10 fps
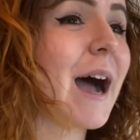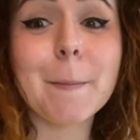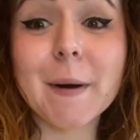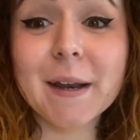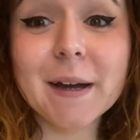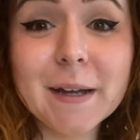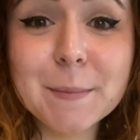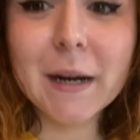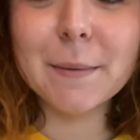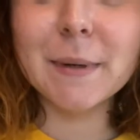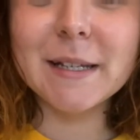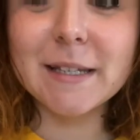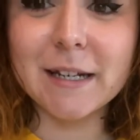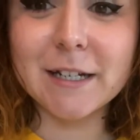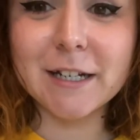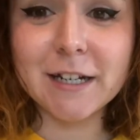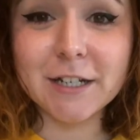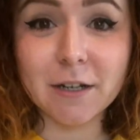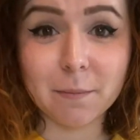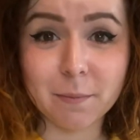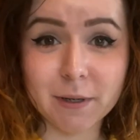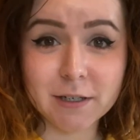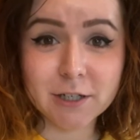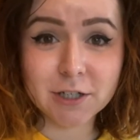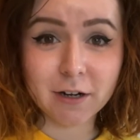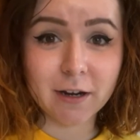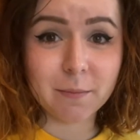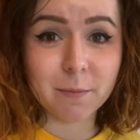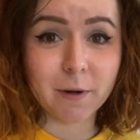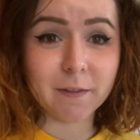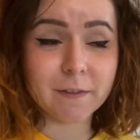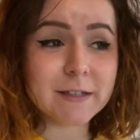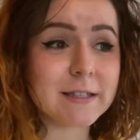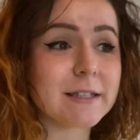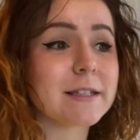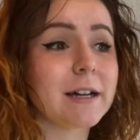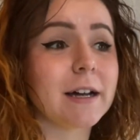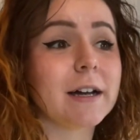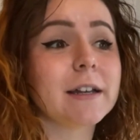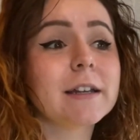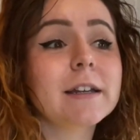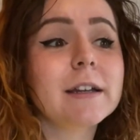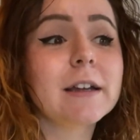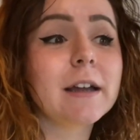But I am wearing my sunshine jumper to try and bring the sun.